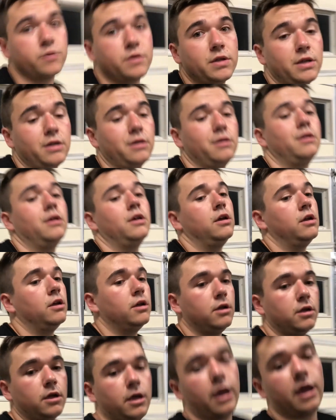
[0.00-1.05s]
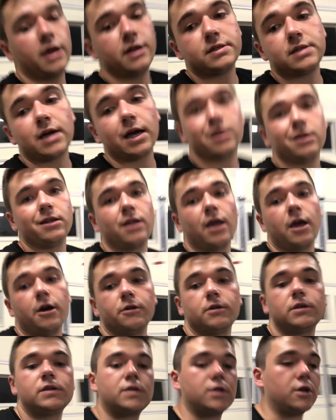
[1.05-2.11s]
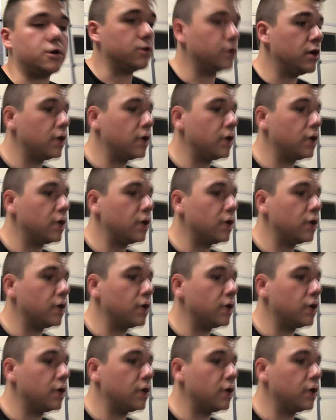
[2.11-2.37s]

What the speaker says: in, and tightened it down. So